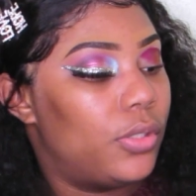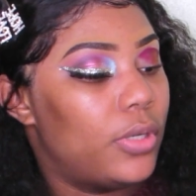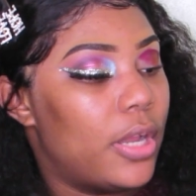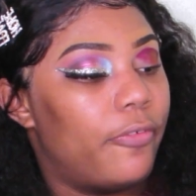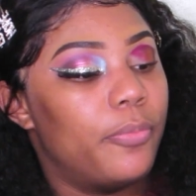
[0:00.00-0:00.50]
so
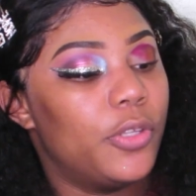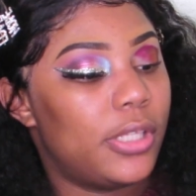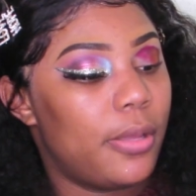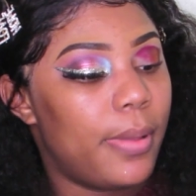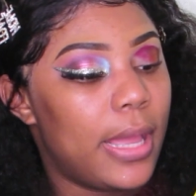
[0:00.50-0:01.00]
now from the
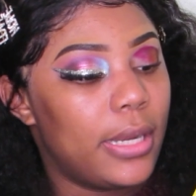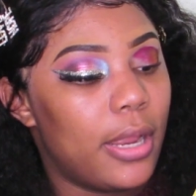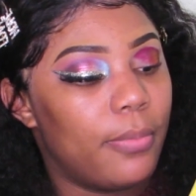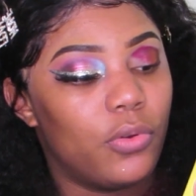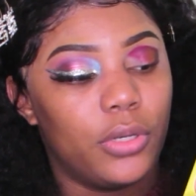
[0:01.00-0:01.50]
same palette,
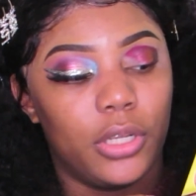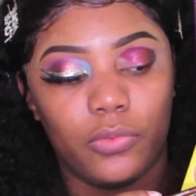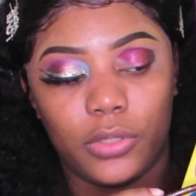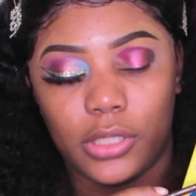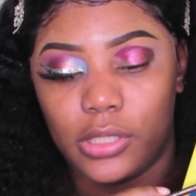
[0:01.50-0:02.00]
I'm going
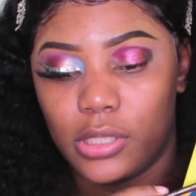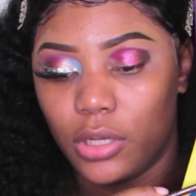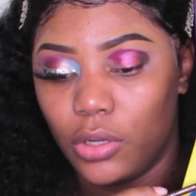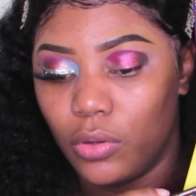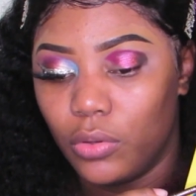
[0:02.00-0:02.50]
in with this
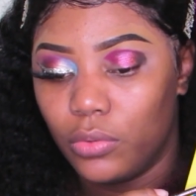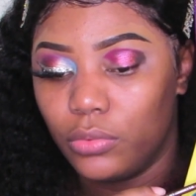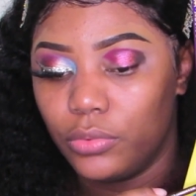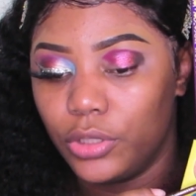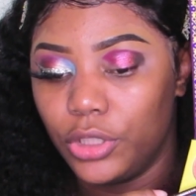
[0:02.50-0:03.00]

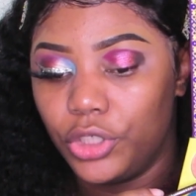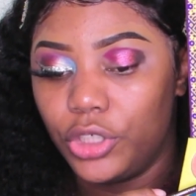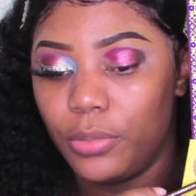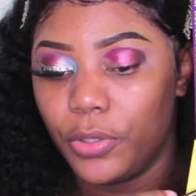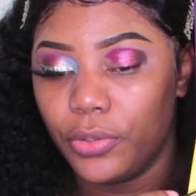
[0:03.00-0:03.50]
gold, this
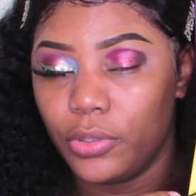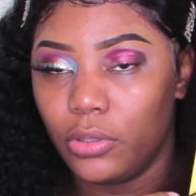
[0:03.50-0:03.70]
shimmer